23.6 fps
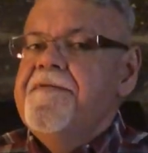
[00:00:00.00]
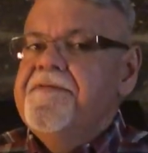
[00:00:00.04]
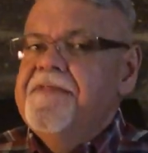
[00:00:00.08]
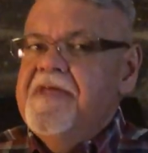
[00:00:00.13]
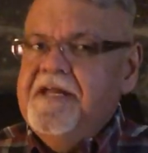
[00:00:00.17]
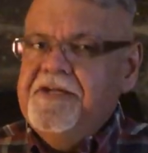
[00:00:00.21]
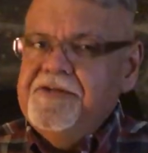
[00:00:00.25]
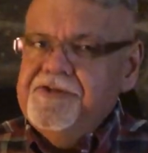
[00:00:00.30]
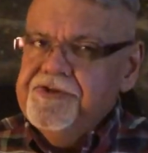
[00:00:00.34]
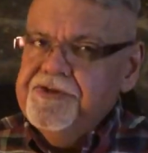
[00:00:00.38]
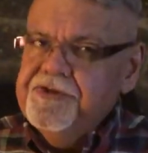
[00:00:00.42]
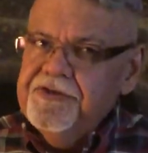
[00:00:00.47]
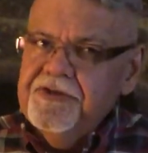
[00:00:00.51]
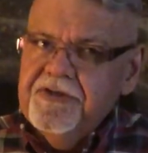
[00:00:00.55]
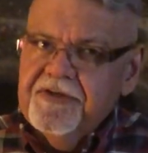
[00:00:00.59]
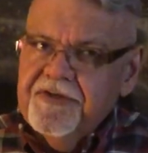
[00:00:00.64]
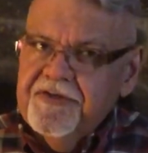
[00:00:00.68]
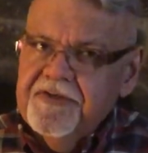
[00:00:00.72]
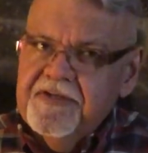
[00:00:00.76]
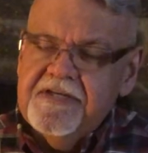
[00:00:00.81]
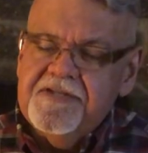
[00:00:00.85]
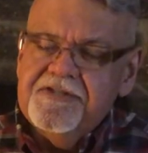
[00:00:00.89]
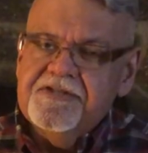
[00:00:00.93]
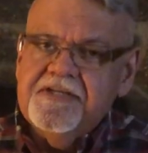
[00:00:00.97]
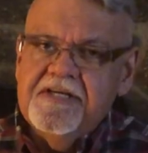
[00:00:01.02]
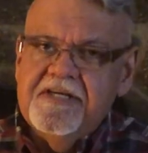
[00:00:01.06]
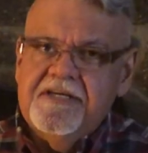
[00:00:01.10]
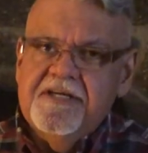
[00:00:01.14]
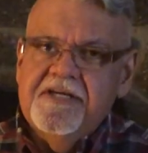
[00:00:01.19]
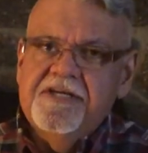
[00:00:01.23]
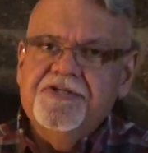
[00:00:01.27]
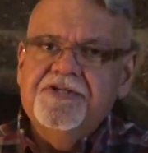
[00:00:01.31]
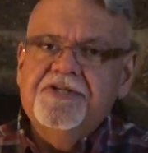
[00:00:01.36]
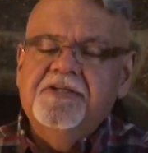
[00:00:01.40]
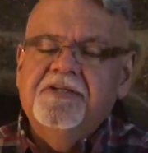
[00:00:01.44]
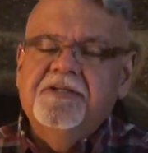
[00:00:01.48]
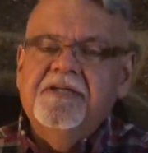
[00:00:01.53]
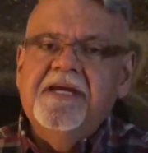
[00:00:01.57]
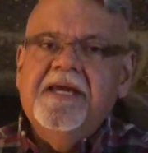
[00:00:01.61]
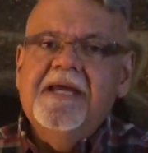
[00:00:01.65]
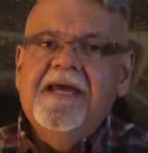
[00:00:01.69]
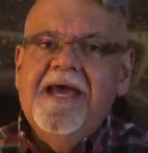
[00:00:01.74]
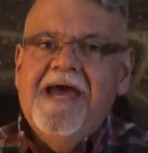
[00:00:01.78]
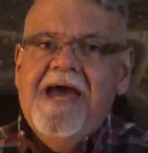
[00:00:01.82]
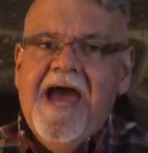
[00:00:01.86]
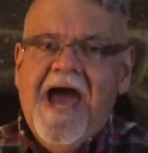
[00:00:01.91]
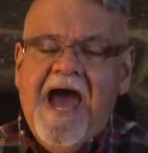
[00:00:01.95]
They took this
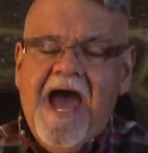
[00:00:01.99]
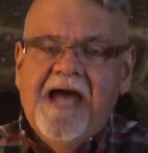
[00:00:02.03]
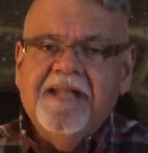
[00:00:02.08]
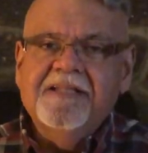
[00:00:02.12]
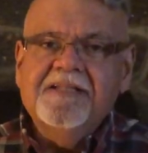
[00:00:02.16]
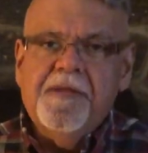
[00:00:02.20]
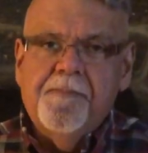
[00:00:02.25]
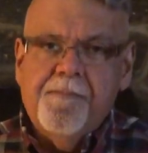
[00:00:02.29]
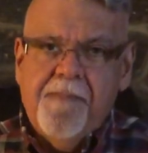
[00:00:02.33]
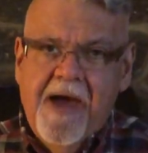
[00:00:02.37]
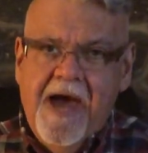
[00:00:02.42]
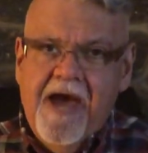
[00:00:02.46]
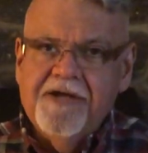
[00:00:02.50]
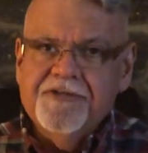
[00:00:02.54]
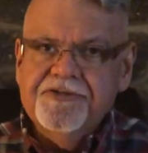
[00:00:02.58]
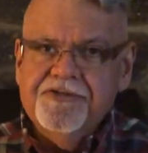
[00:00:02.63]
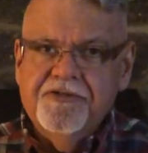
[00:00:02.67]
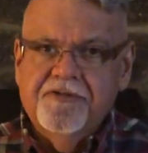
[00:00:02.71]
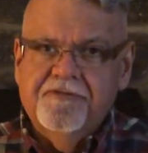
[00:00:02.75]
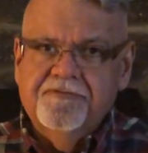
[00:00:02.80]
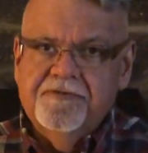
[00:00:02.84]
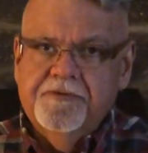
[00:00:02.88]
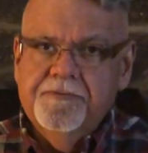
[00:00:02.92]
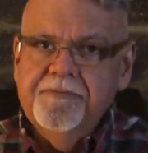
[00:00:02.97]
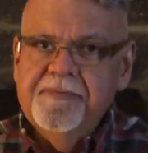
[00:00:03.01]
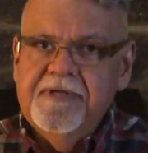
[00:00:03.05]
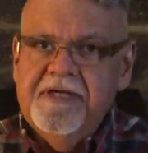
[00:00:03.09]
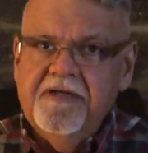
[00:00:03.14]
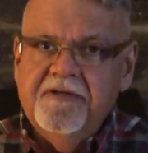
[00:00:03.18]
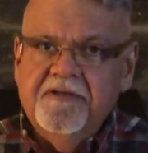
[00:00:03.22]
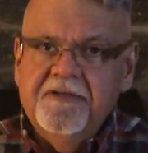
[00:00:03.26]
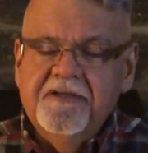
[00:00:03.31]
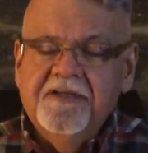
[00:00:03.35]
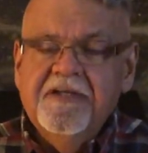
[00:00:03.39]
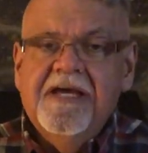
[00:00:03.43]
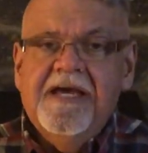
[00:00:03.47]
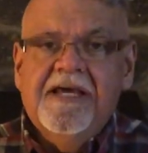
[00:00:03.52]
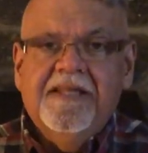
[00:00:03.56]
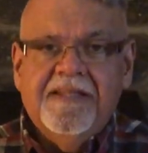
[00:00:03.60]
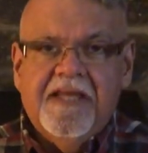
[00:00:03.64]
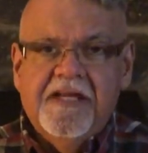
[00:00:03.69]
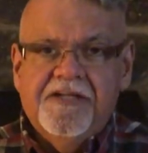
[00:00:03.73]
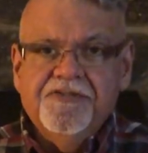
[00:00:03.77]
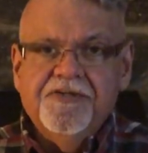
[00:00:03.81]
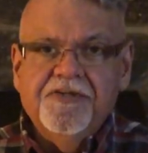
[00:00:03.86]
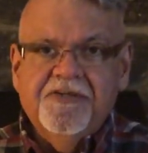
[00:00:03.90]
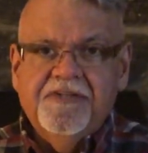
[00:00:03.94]
initially at the Passover meal.
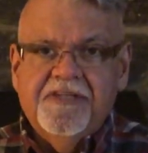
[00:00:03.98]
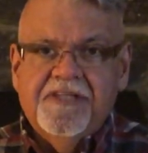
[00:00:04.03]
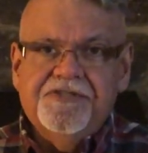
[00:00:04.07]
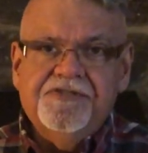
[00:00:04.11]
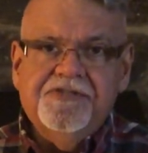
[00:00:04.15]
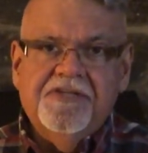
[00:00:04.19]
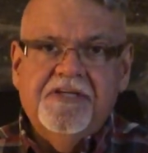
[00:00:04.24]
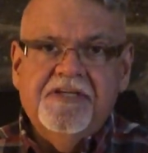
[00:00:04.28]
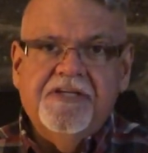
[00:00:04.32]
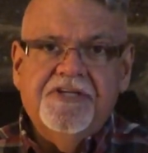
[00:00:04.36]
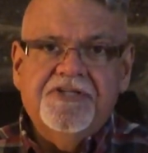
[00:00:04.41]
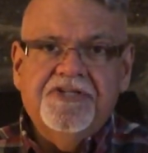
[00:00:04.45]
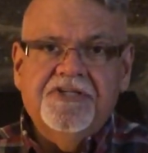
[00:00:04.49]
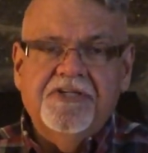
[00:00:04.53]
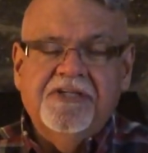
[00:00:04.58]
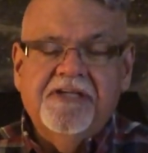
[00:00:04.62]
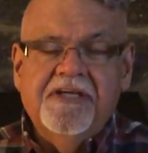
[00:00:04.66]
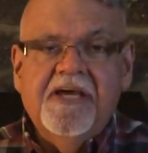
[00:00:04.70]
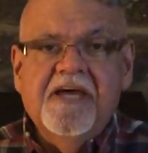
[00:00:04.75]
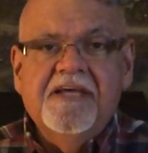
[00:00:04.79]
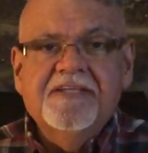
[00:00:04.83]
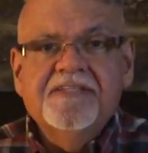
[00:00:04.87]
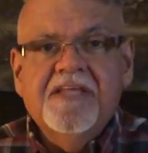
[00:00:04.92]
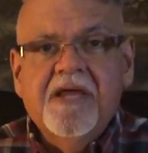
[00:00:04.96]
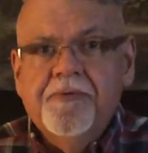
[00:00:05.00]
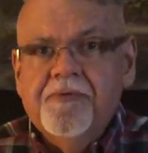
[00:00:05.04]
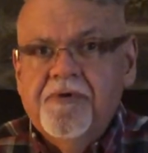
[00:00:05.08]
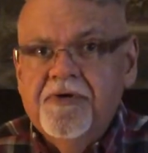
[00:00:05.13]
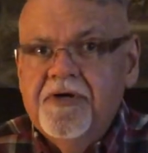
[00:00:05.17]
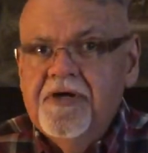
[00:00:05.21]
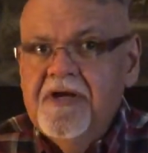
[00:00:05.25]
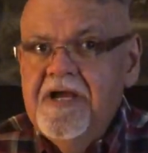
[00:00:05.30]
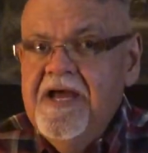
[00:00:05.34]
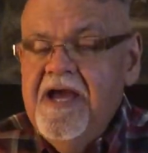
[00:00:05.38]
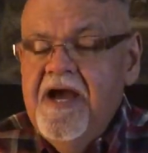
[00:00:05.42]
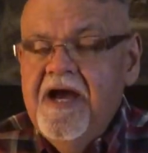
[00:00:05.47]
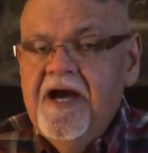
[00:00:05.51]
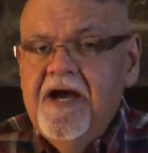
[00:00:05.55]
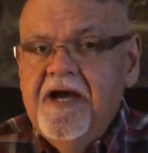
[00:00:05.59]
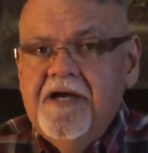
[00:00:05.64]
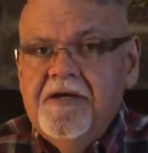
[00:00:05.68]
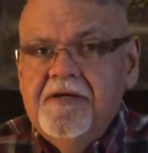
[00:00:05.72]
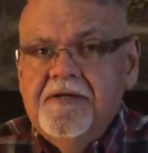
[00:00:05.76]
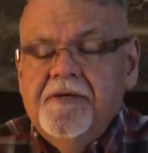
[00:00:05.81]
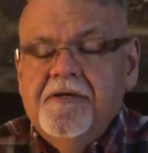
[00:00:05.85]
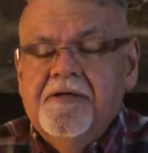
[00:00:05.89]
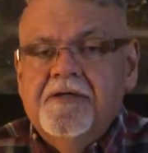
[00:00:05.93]
They took this initially as they were
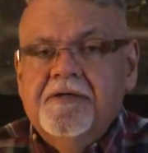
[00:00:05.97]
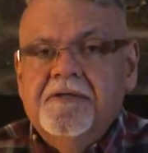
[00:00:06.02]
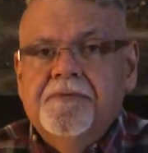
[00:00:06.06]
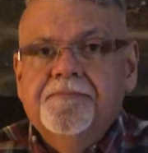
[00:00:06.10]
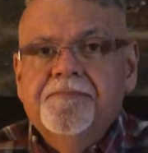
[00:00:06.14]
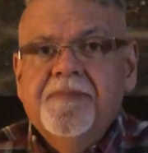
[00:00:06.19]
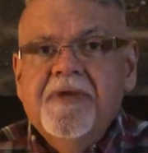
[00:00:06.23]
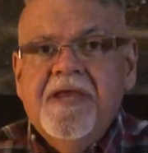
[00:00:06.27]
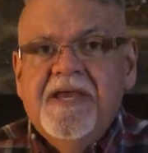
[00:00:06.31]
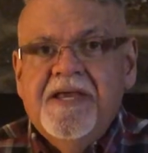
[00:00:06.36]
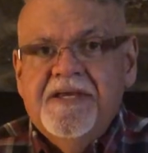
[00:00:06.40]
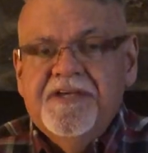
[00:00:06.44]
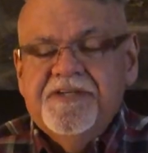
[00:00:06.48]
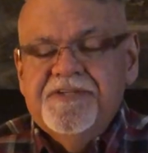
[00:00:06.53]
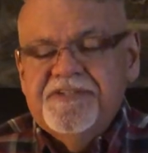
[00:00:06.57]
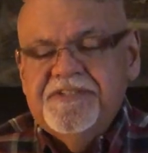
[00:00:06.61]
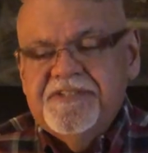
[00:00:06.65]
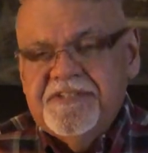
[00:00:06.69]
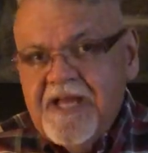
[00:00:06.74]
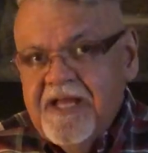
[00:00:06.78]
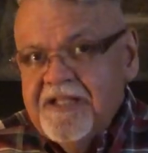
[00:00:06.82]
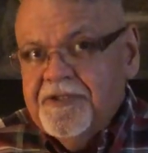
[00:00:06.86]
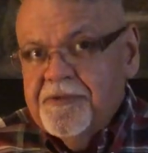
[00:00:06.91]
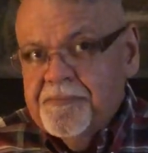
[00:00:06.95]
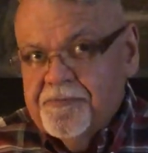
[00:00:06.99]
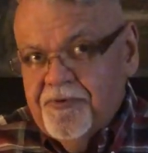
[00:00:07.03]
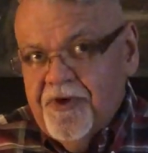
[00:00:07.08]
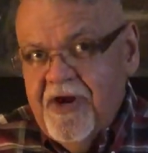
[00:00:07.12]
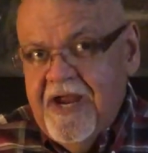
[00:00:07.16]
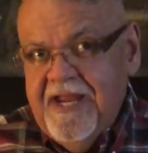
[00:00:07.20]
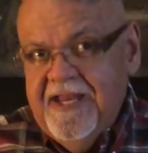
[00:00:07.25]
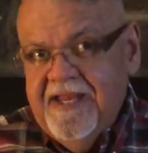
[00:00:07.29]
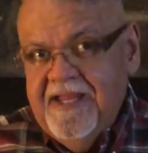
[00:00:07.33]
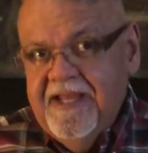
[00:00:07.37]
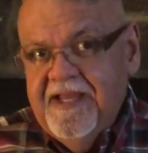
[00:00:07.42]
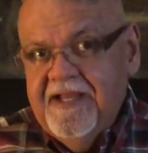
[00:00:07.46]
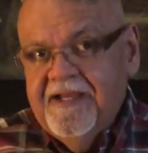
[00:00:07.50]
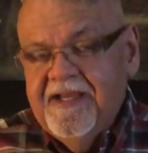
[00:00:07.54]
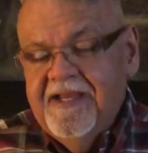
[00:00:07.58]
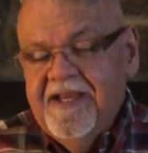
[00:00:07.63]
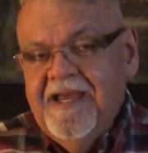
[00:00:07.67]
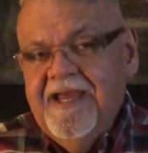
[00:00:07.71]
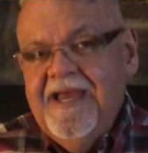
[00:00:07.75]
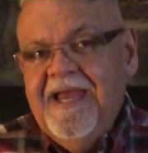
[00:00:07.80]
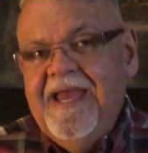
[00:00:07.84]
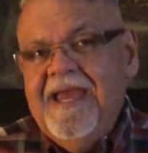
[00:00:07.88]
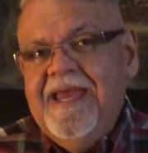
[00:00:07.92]
celebrating
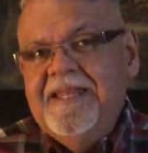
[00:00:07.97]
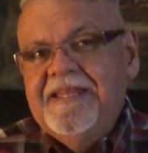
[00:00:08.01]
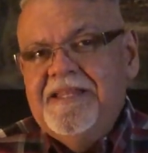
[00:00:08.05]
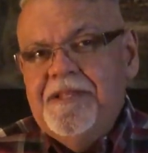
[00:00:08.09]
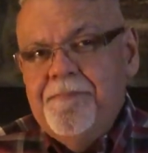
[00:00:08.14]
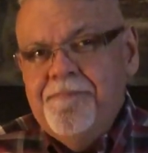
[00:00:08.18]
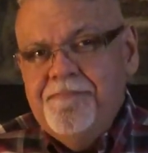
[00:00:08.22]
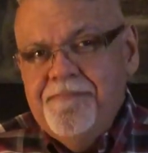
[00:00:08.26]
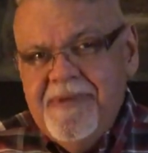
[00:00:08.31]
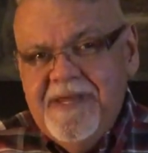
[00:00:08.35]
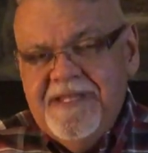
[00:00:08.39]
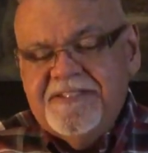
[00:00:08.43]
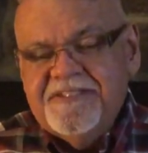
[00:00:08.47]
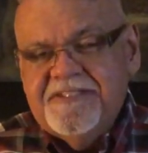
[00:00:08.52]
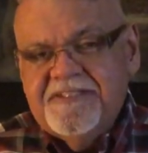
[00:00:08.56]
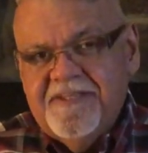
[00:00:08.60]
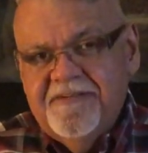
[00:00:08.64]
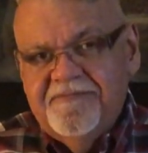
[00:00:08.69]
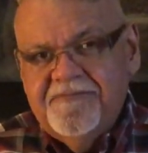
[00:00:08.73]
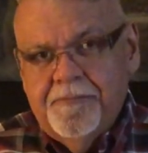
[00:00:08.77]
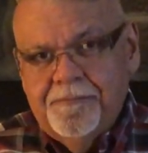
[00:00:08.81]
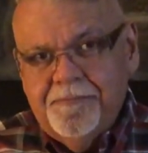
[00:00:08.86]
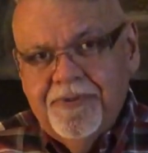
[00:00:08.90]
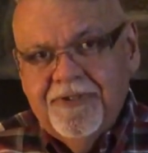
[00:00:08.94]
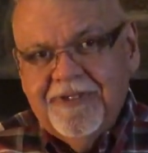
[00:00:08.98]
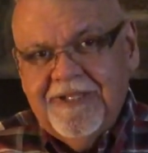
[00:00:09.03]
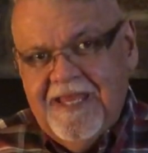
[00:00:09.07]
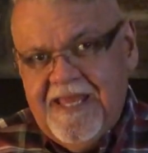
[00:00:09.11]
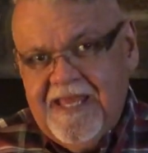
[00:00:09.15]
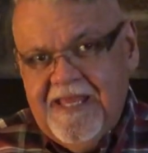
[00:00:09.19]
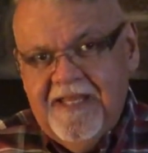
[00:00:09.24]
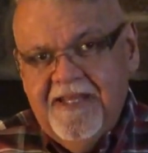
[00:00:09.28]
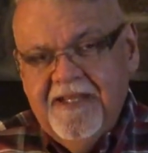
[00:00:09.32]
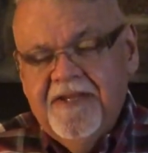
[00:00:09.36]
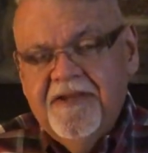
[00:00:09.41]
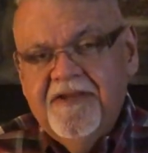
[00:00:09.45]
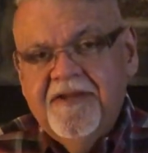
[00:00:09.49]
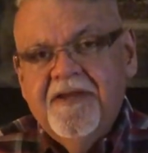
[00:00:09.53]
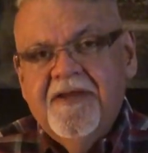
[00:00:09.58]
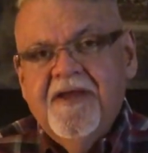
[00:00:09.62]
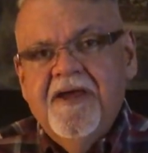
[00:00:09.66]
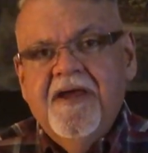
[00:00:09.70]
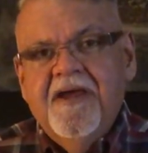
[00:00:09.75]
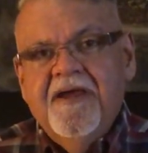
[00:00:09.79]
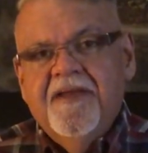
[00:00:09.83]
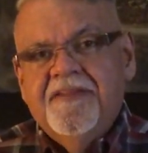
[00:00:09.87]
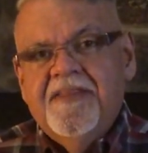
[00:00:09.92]
in the midst of a plague,
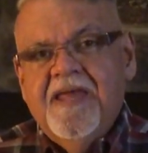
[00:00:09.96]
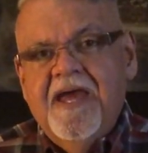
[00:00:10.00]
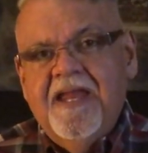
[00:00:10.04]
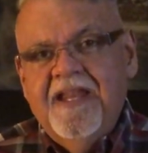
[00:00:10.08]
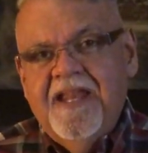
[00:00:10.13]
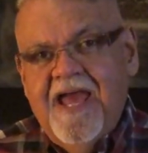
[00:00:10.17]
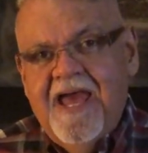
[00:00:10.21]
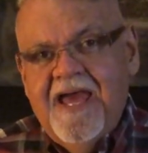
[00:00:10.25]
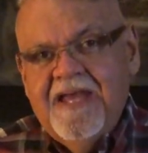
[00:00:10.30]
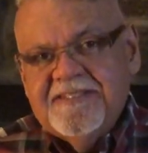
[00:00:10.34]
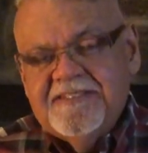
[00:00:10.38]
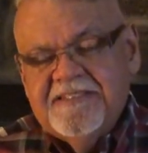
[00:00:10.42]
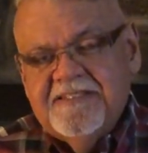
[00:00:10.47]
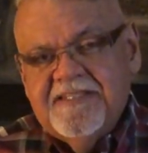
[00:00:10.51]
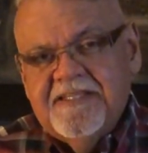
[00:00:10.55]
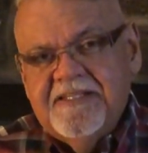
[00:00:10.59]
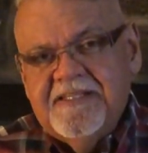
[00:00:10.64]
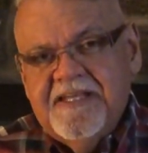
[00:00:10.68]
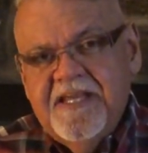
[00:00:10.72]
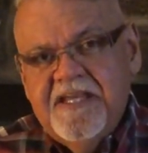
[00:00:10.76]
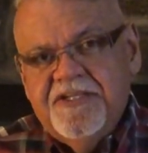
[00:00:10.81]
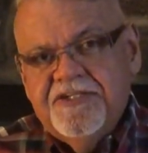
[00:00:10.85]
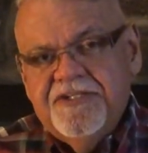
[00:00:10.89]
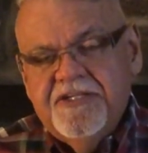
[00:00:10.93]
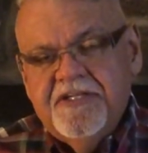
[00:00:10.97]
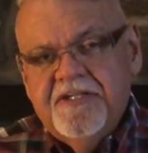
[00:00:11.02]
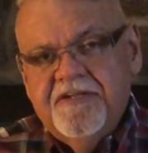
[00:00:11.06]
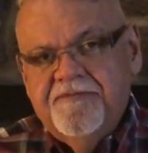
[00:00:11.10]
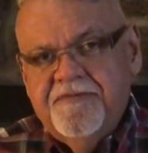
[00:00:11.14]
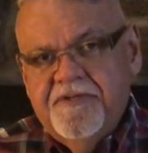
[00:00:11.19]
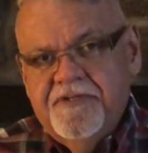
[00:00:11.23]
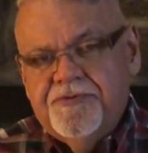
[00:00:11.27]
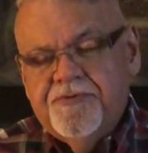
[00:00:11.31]
that as the nation of